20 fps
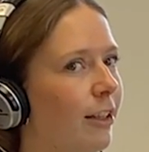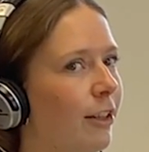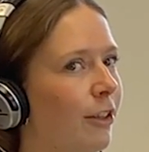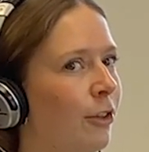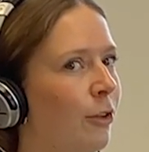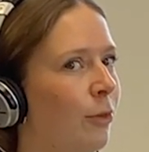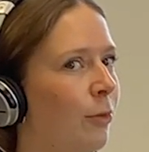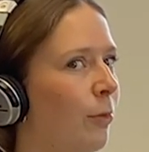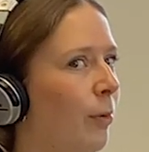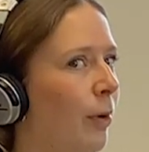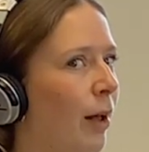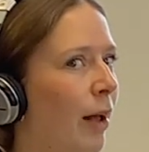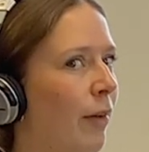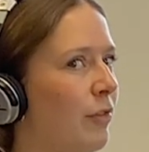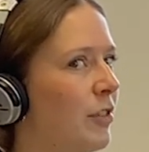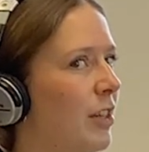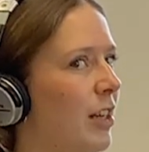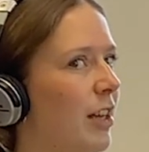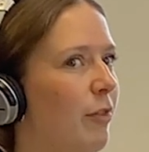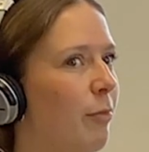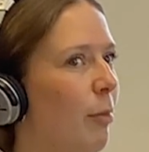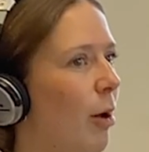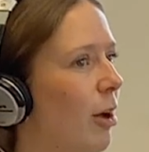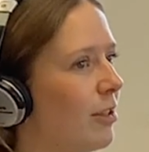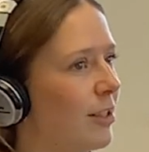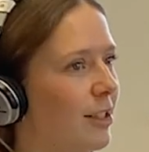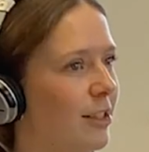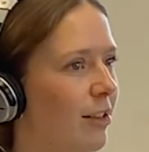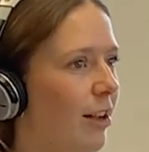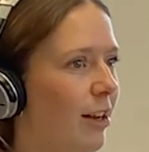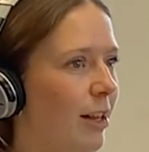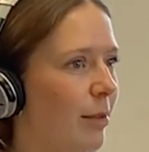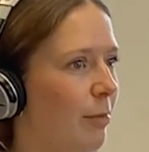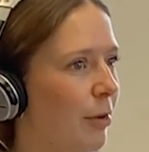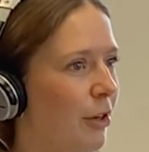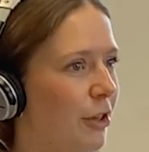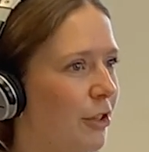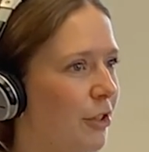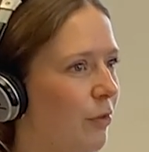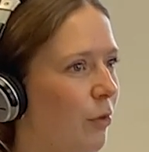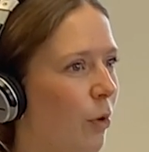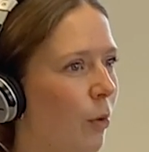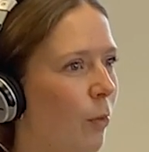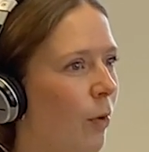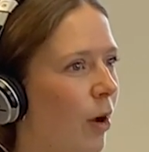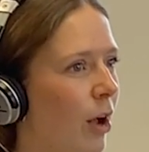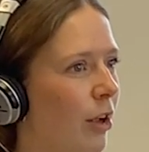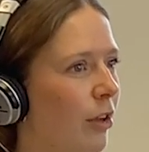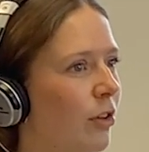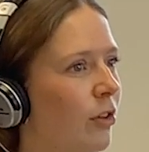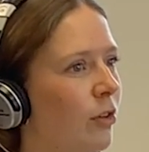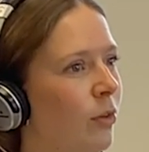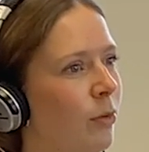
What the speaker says: you will have to leave parties early because you've got work.